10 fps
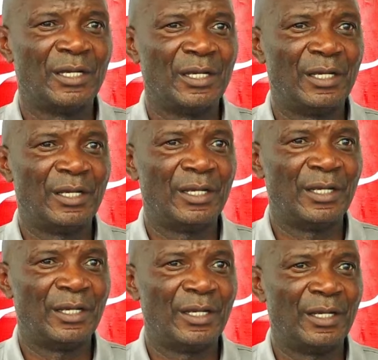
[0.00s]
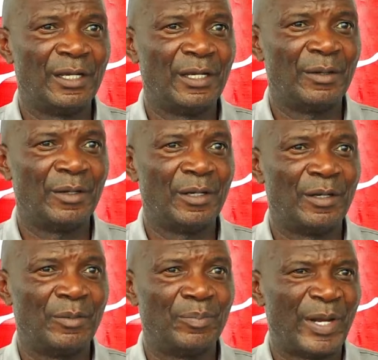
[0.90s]

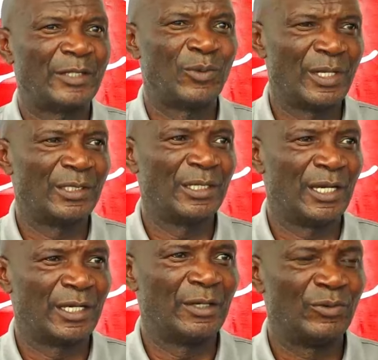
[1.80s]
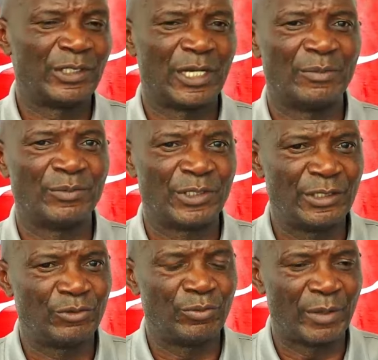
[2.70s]
But one thing again which comes
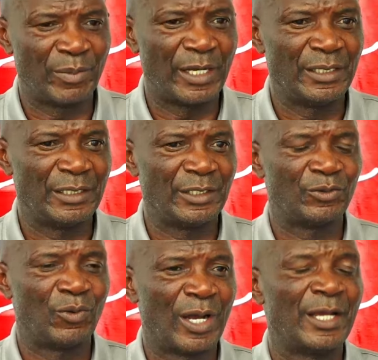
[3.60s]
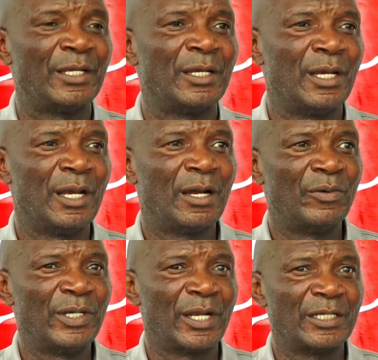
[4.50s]
into my mind is, why
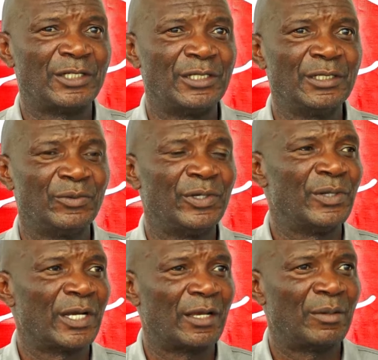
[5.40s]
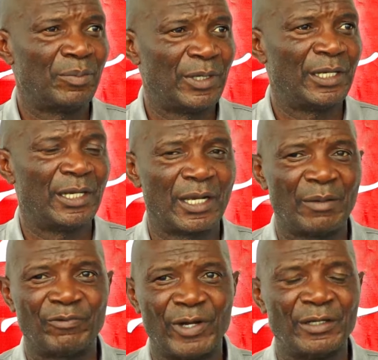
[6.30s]
are we rushing when we are playing a
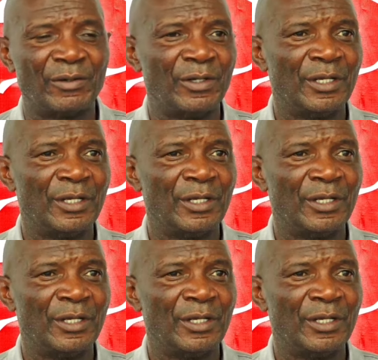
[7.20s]
cup final?